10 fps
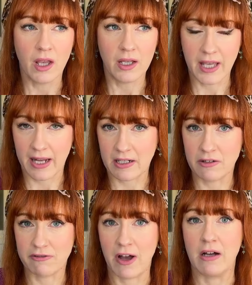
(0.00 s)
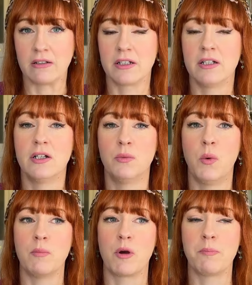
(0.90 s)
get in a funk
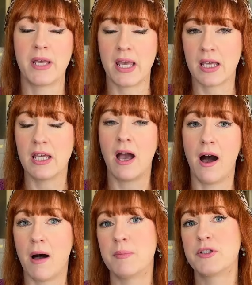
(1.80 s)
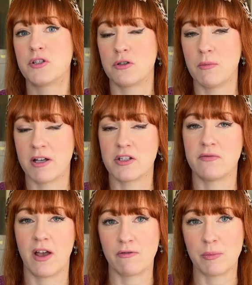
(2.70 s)
when we're picking up too much
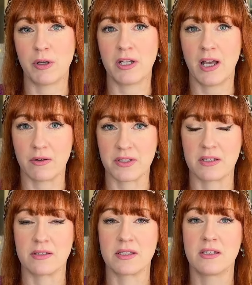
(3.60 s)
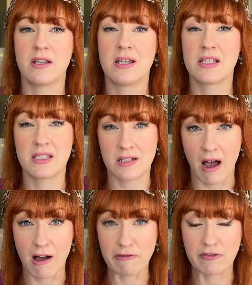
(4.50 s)
of everybody else's
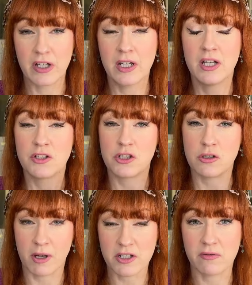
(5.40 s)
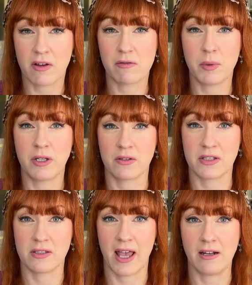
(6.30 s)
stuff, too much of everybody
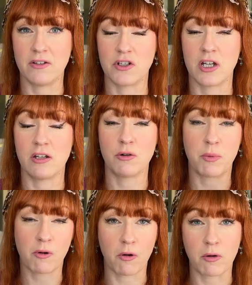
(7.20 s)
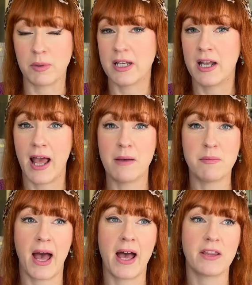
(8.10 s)
else's energy. You're probably an
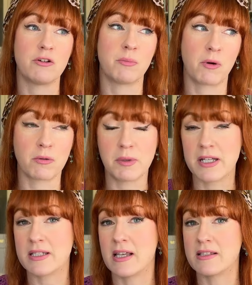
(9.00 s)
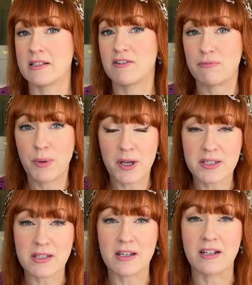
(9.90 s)
empath, you're probably a sensitive
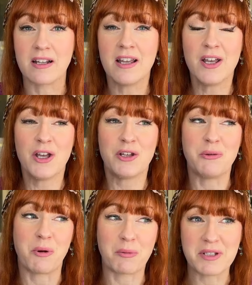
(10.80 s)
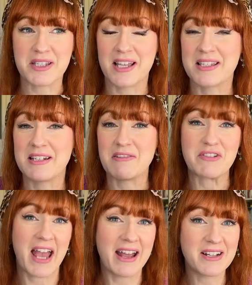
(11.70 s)
person, you're probably sensitive
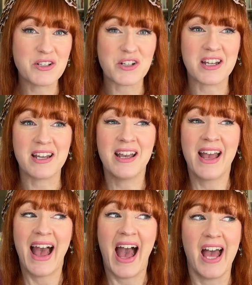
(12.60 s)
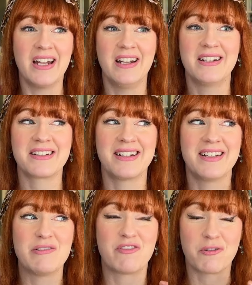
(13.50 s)
to energy. And
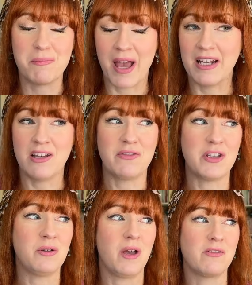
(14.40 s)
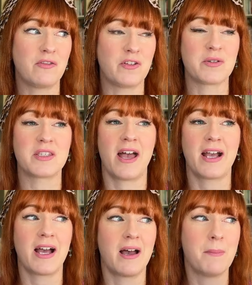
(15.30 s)
for many of you, it feels
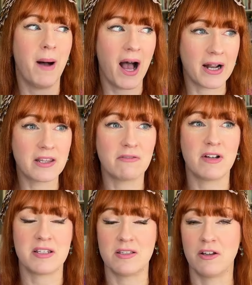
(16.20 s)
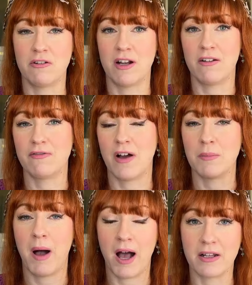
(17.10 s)
like part of the reason that you're in a
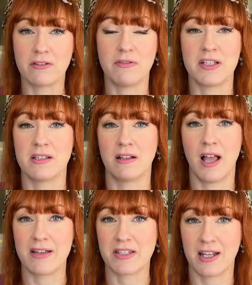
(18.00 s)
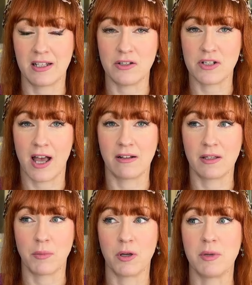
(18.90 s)
funk, part of the reason that life's getting you down at
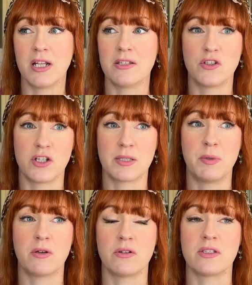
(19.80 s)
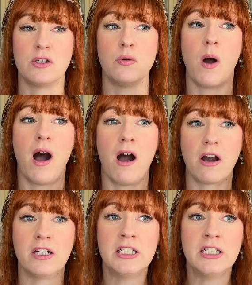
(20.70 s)
the moment is just because you are